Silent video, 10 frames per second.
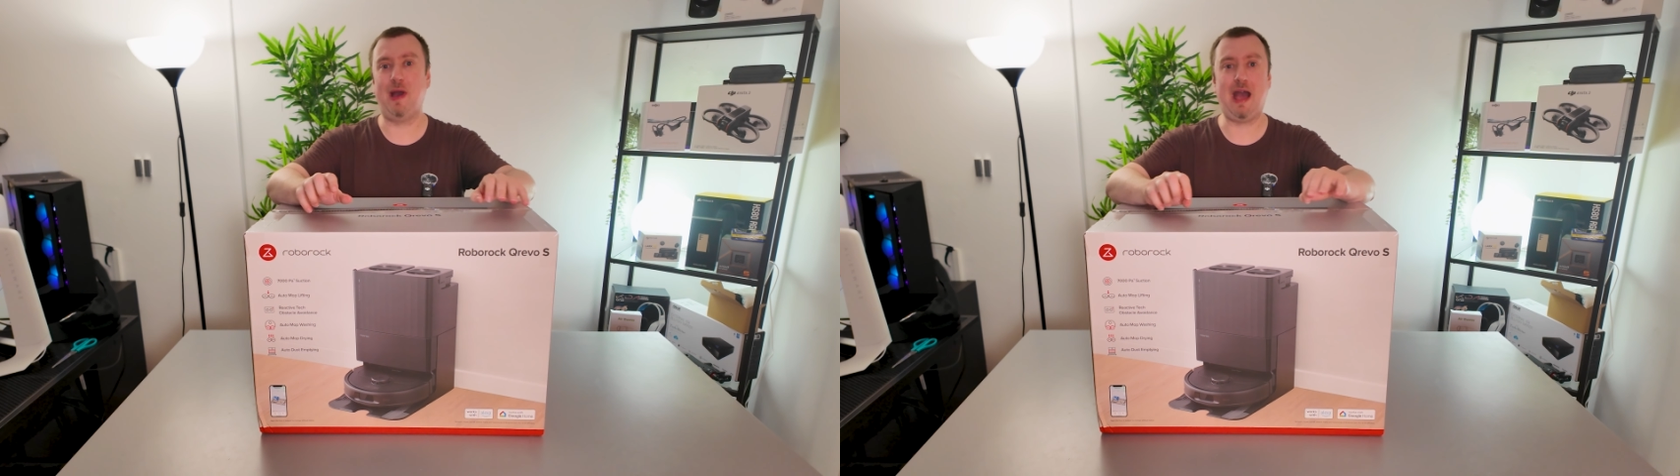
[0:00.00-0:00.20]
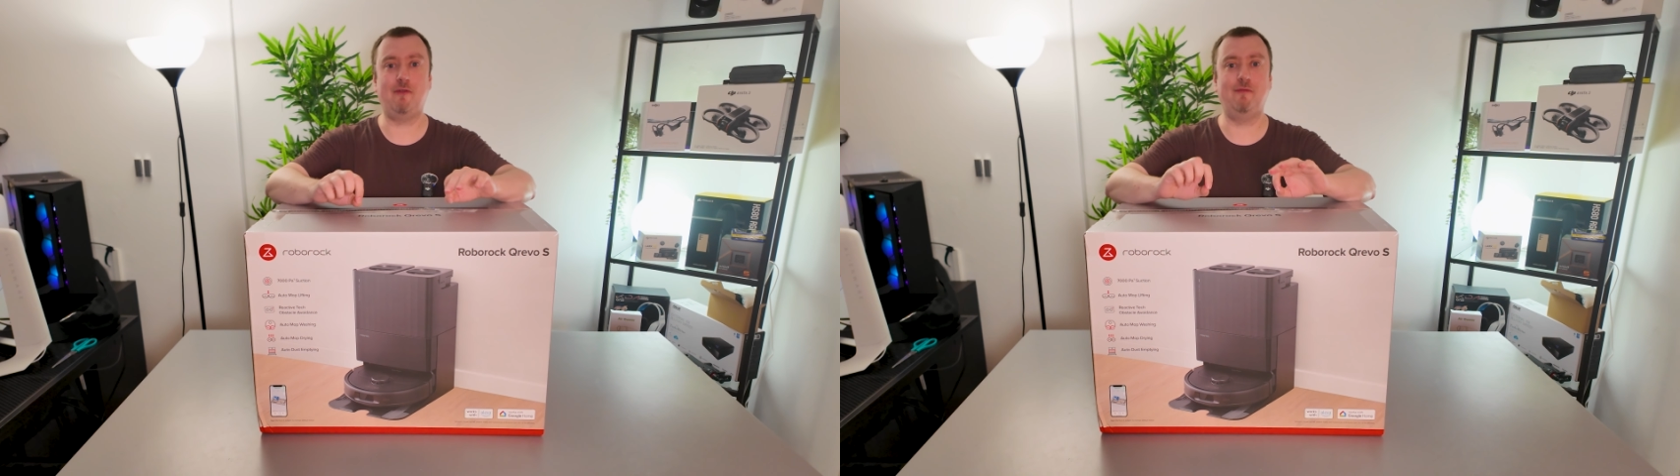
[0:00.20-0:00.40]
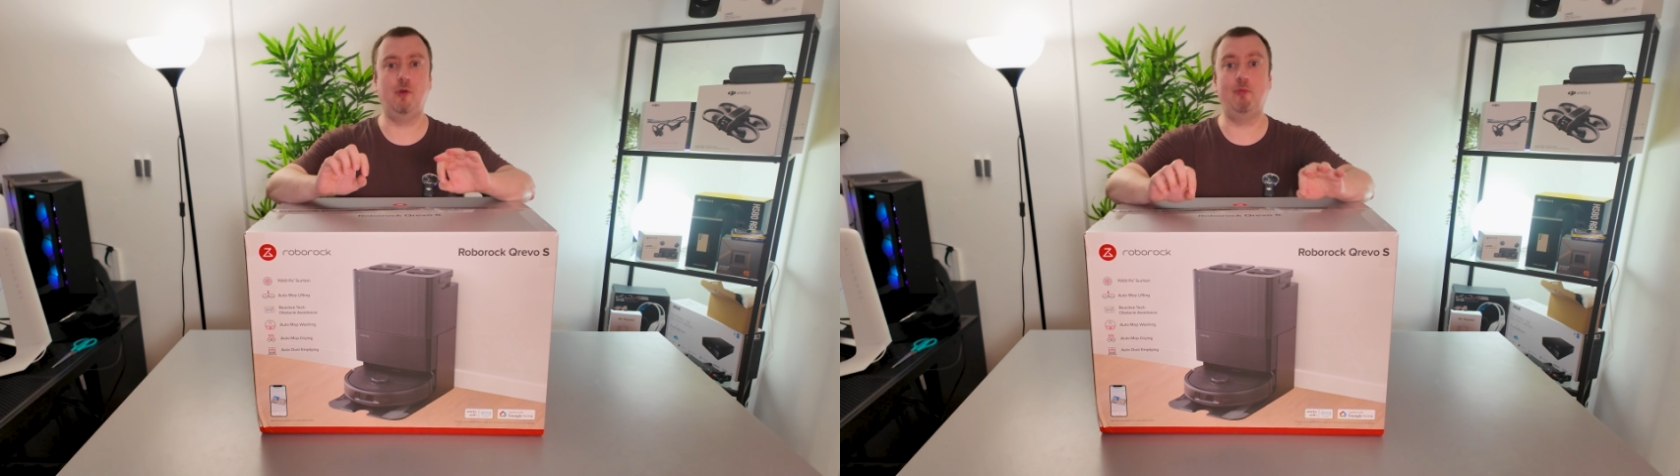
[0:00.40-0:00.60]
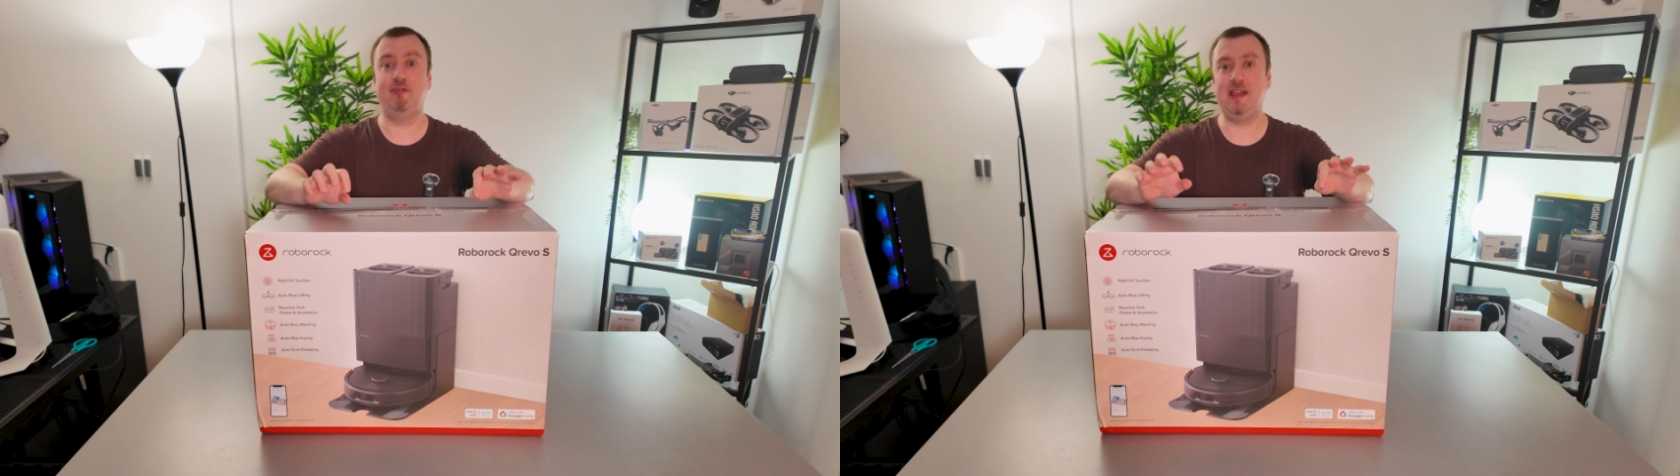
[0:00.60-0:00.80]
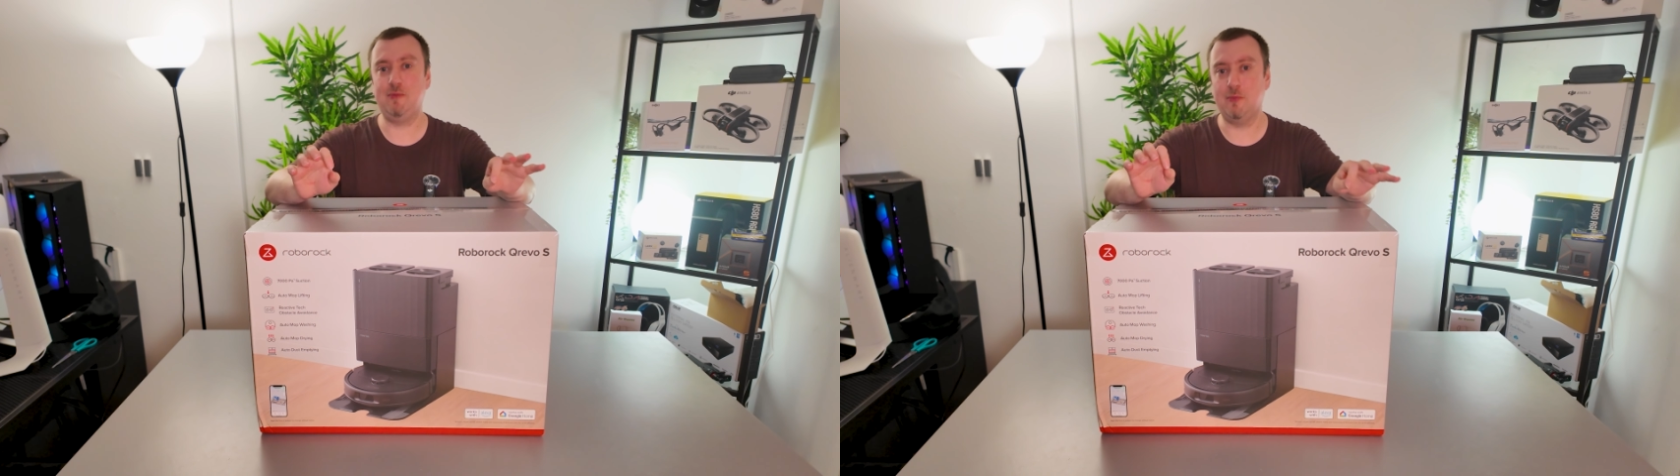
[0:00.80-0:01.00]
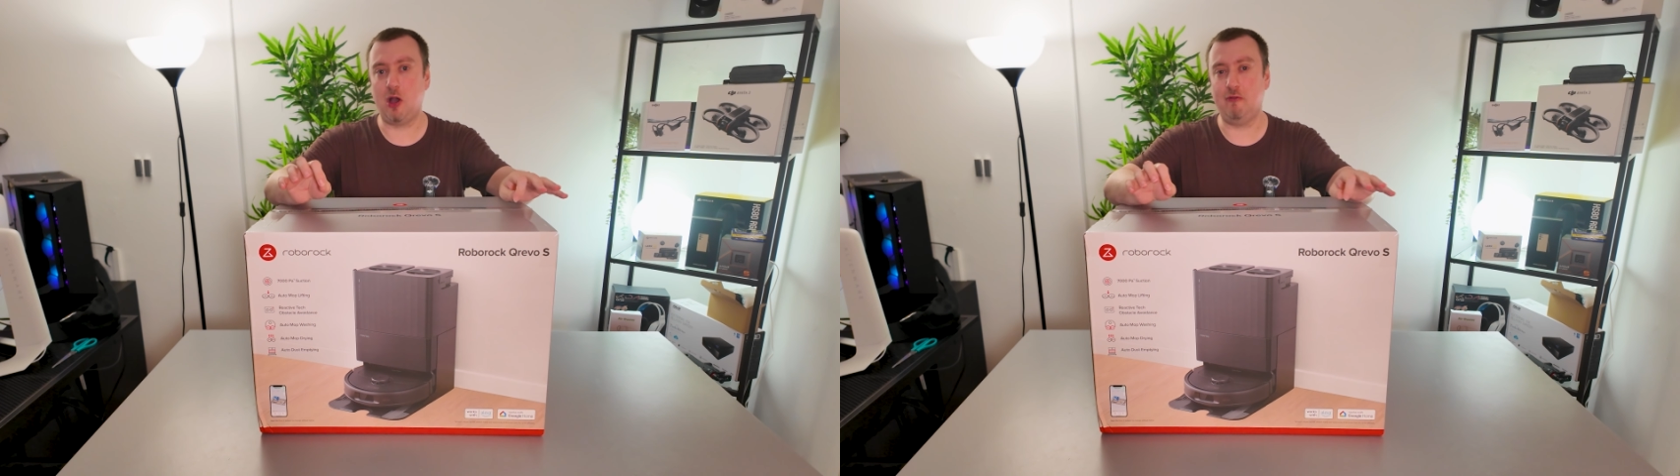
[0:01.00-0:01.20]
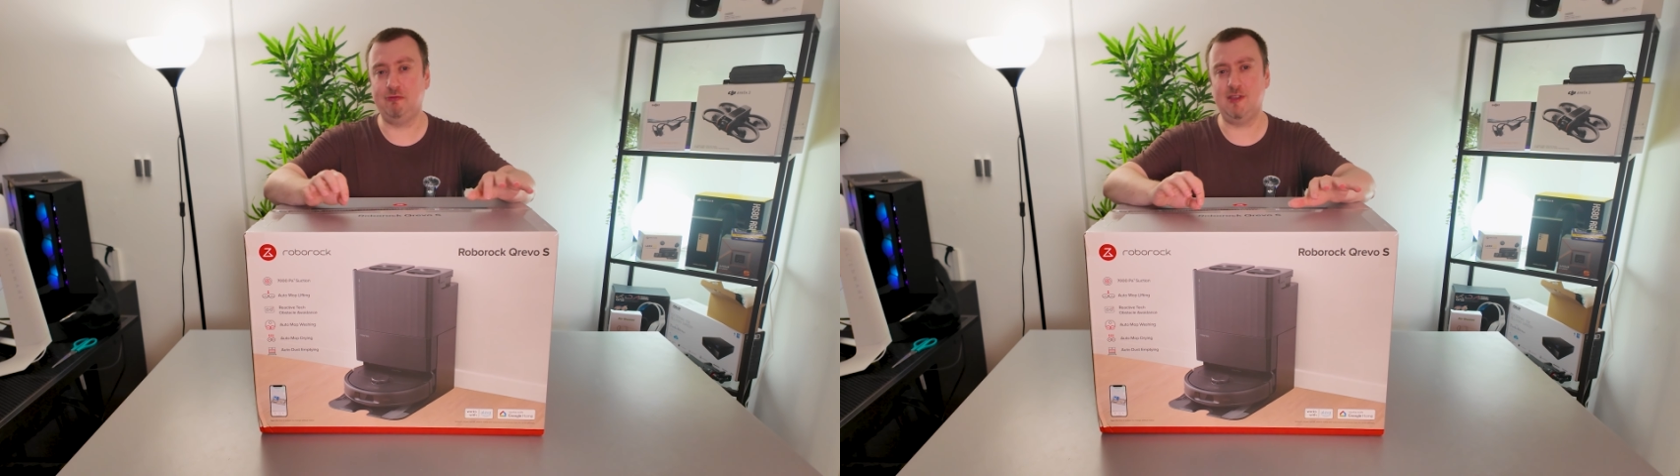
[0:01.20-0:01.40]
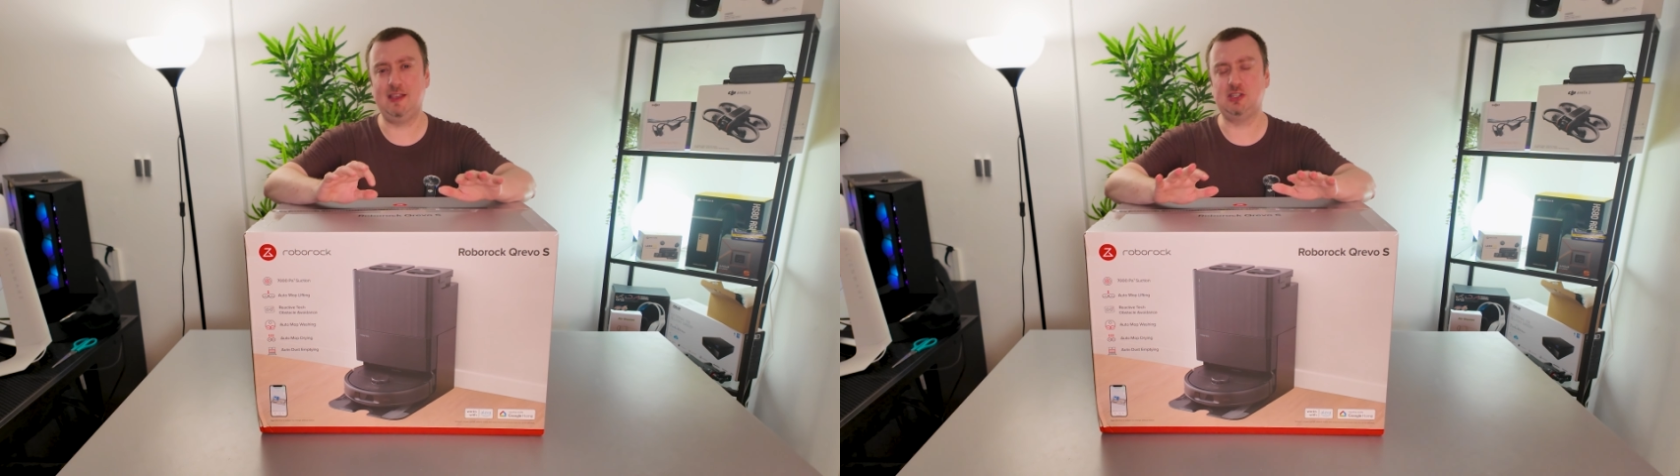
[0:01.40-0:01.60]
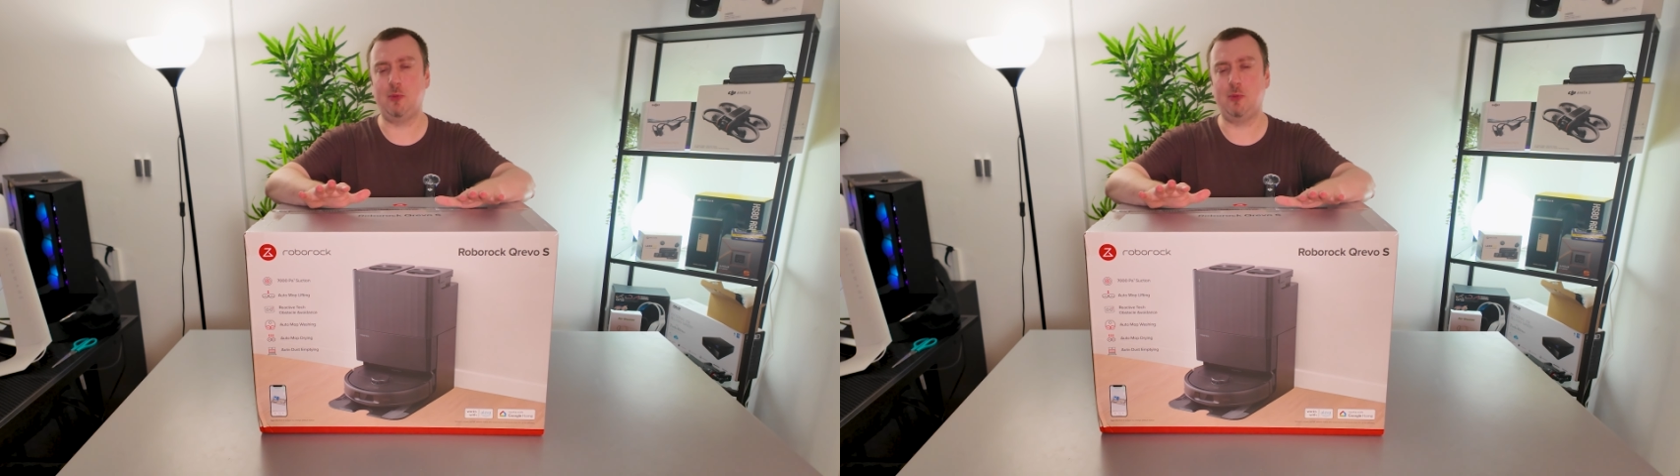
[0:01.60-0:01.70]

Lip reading: powerful premium offerings,